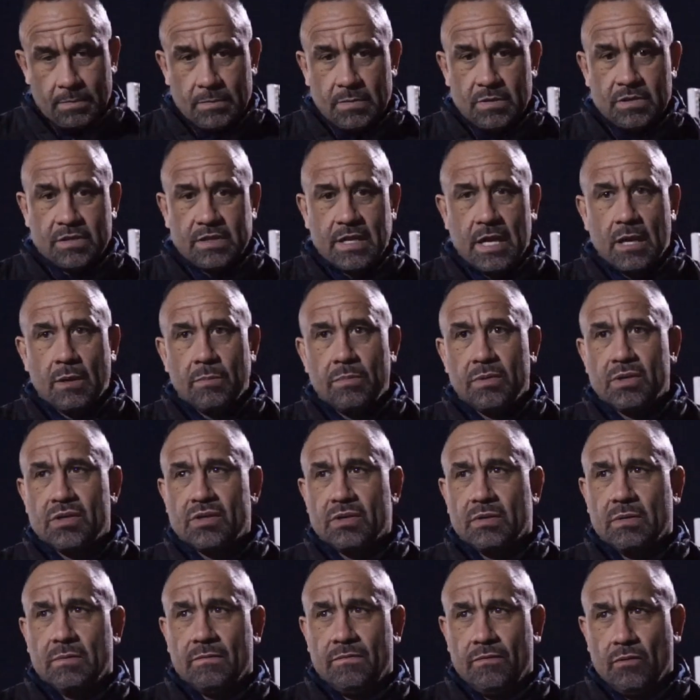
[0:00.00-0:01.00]

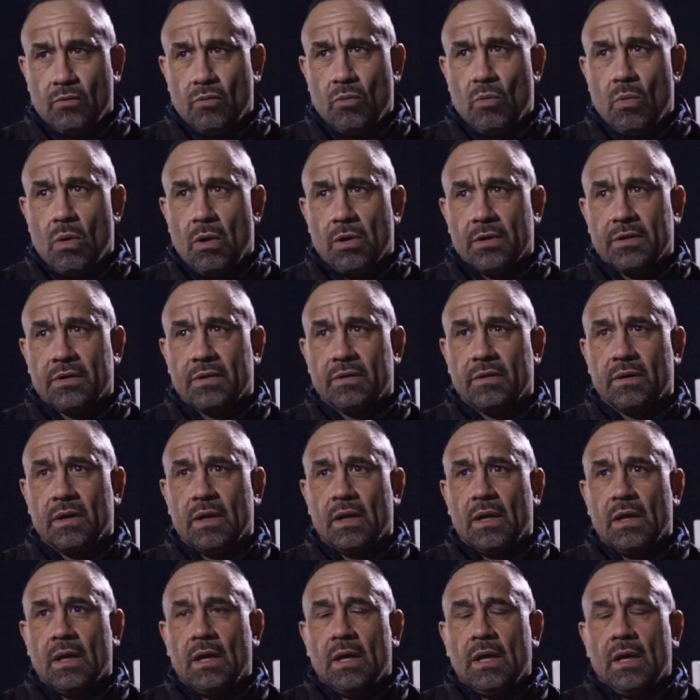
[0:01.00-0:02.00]
Stourbridge 4-1 and
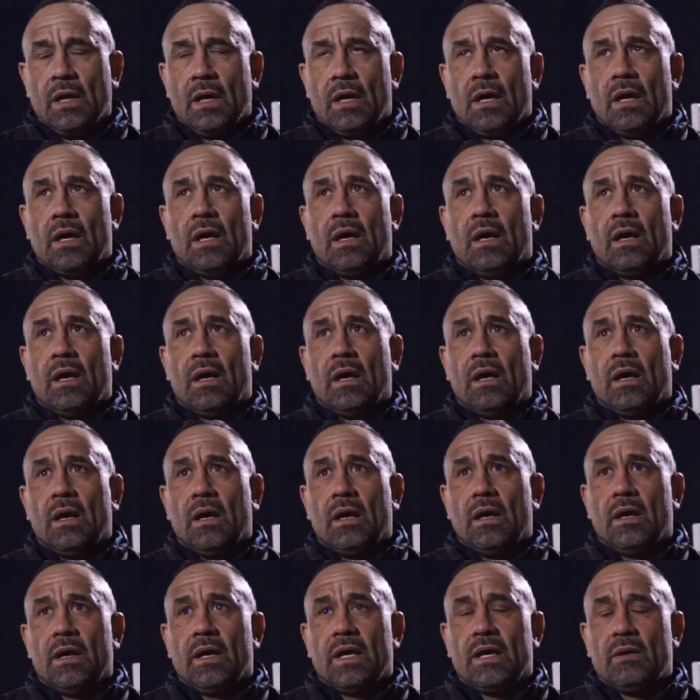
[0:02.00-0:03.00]

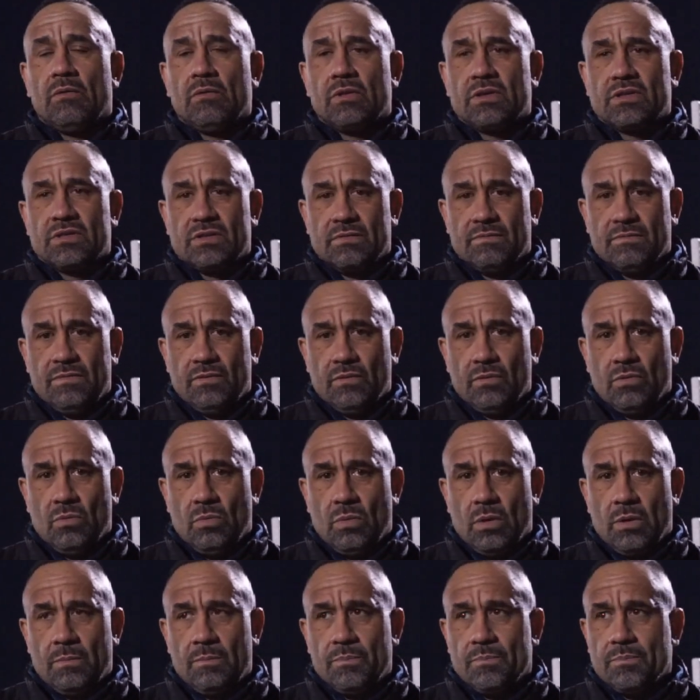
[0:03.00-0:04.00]
Ilkeston
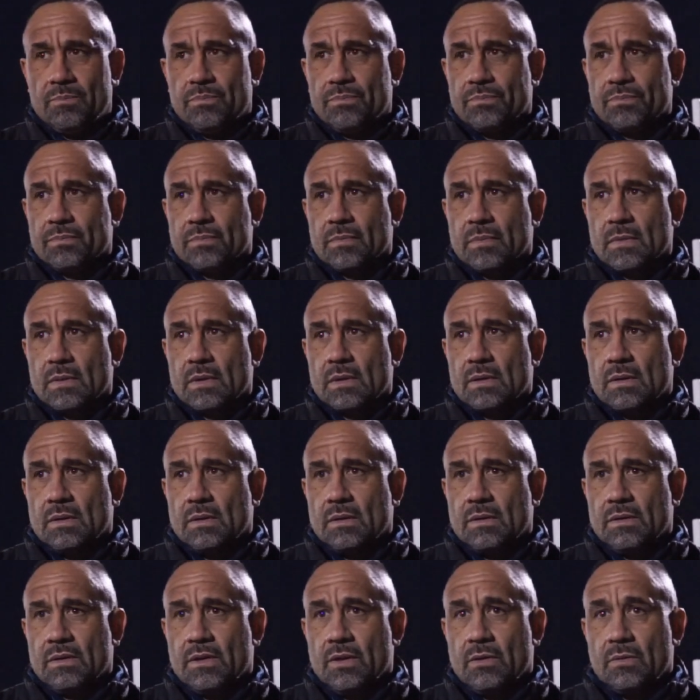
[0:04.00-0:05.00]

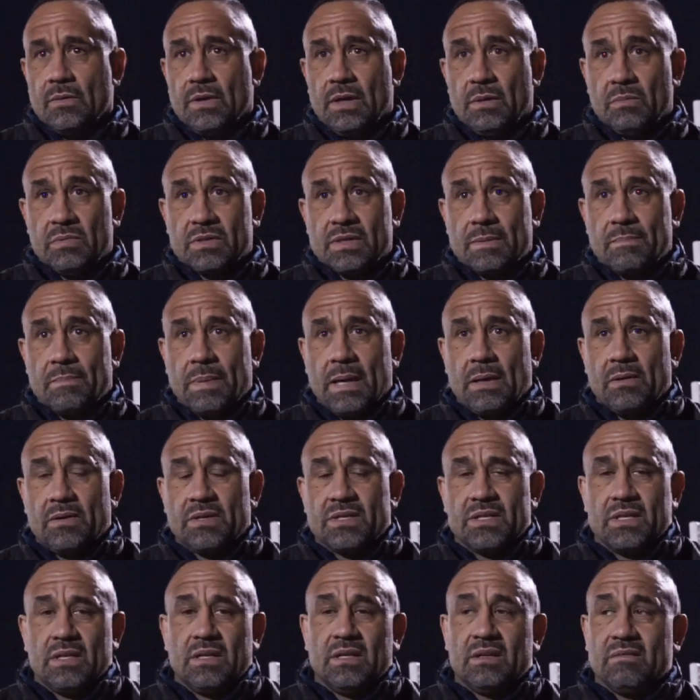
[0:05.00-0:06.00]
4-1, that it was
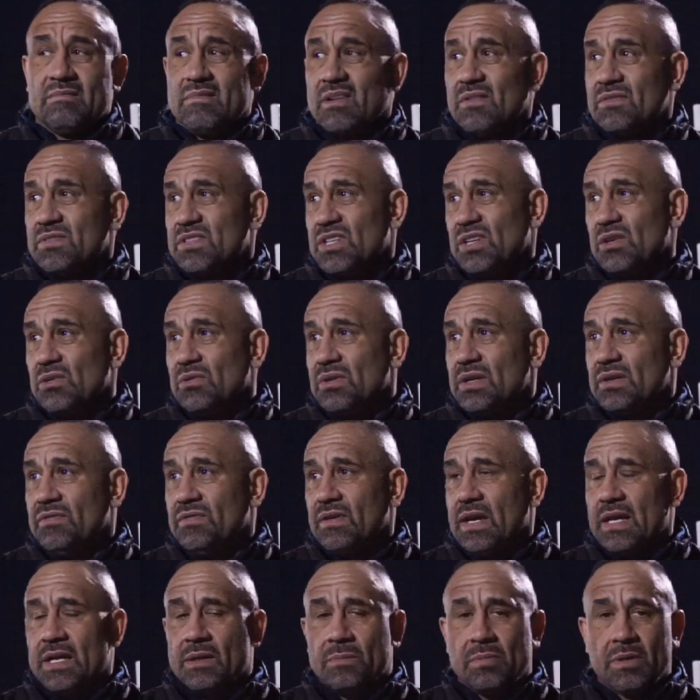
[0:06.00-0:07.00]
embarrassing. And obviously, look,
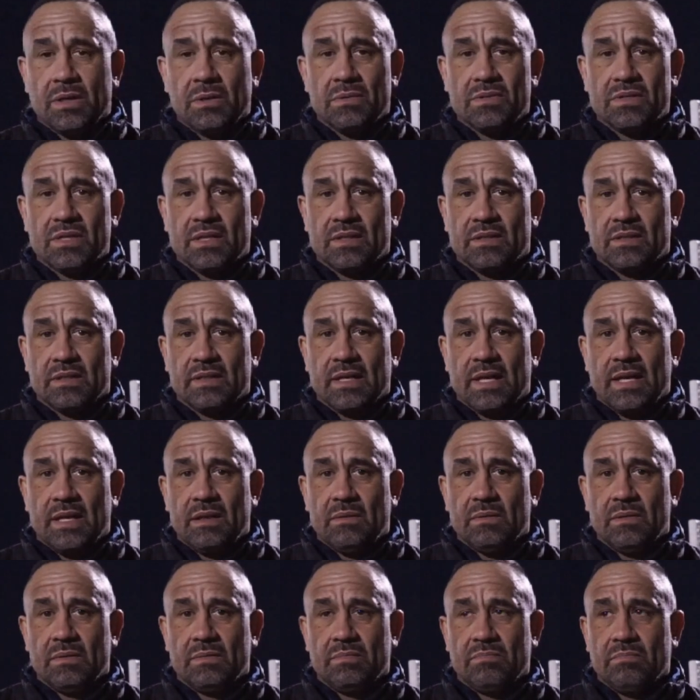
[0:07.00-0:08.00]
if anybody was here
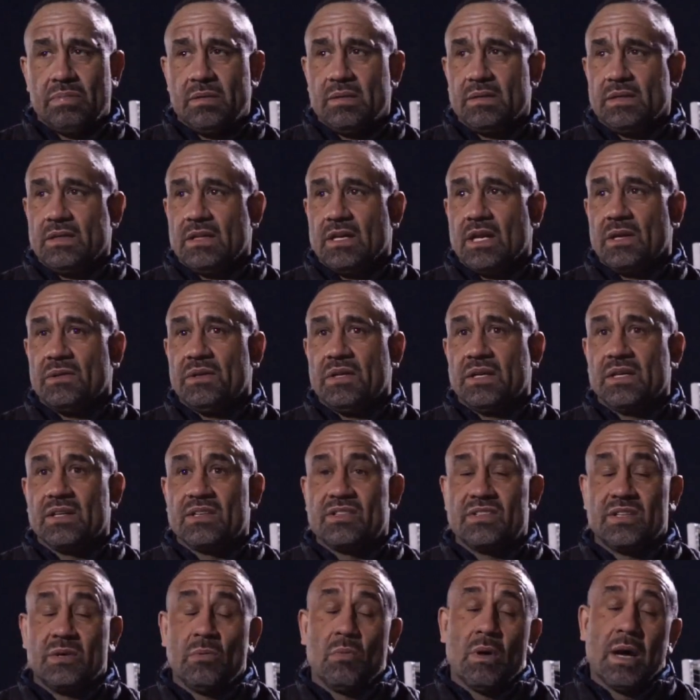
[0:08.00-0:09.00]
today, you
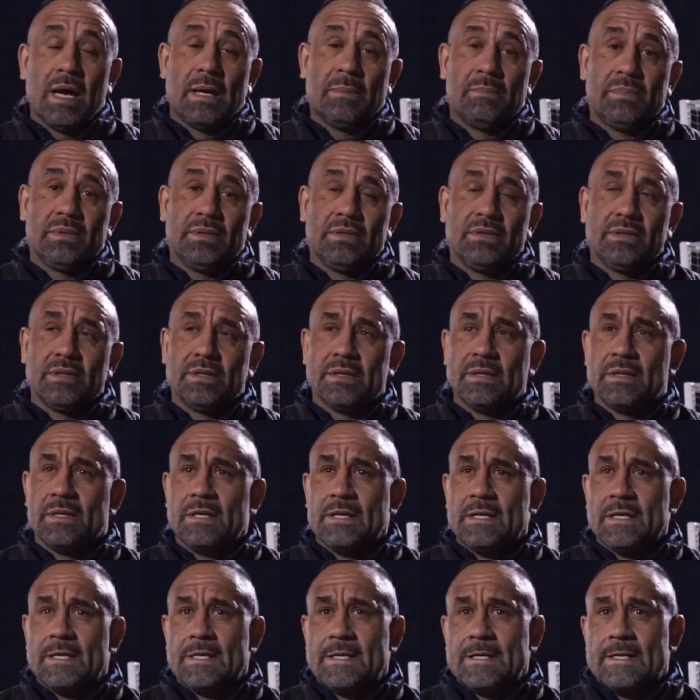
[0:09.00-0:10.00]
could see what happened, and
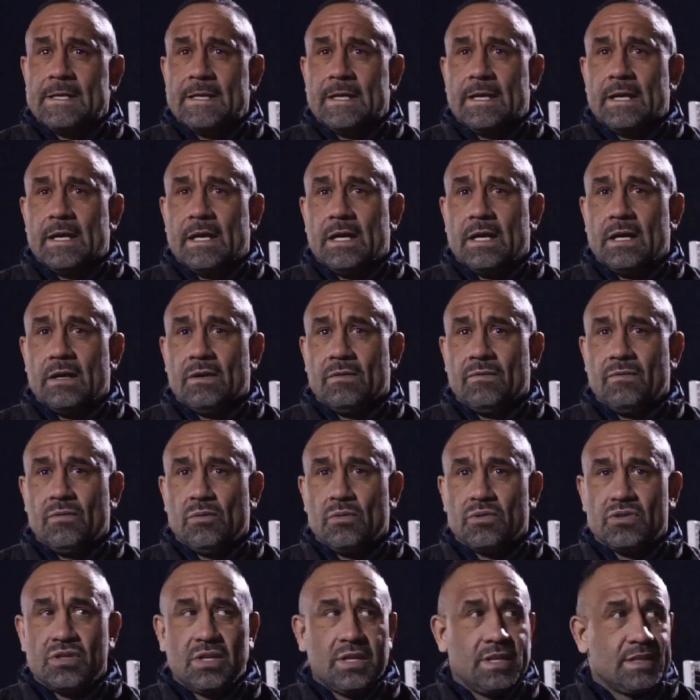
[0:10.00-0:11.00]

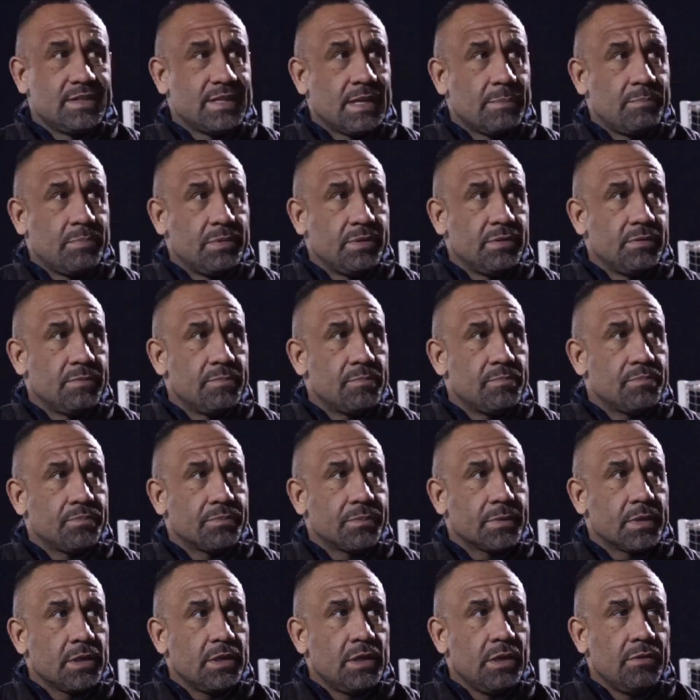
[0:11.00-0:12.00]
unfortunately it's happened
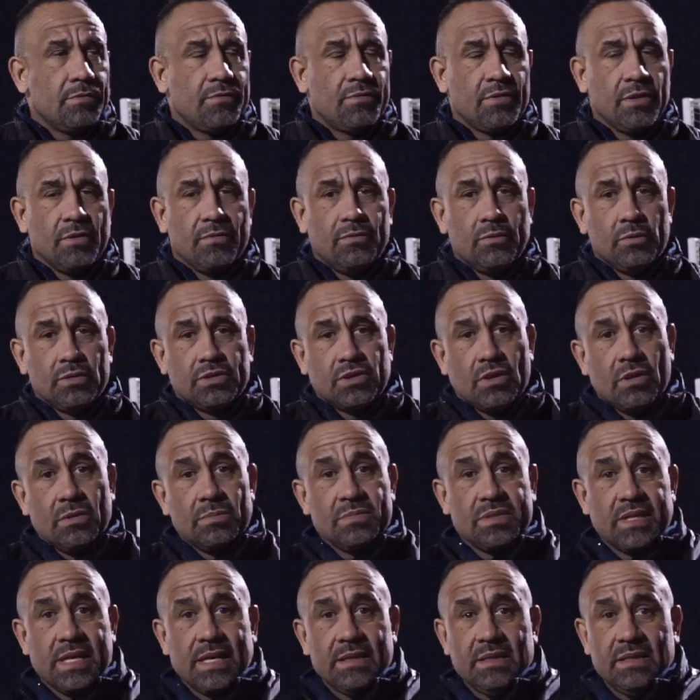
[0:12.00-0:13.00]
3 or 4
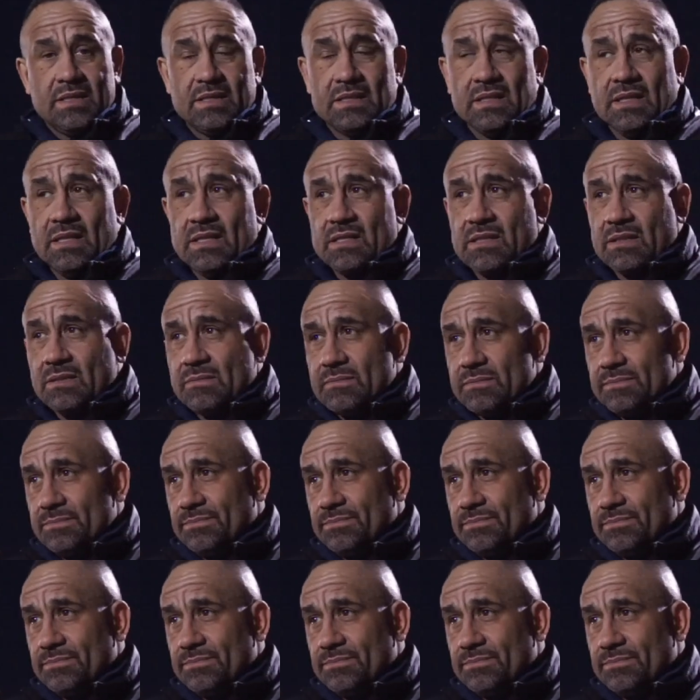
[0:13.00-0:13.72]
times now this season.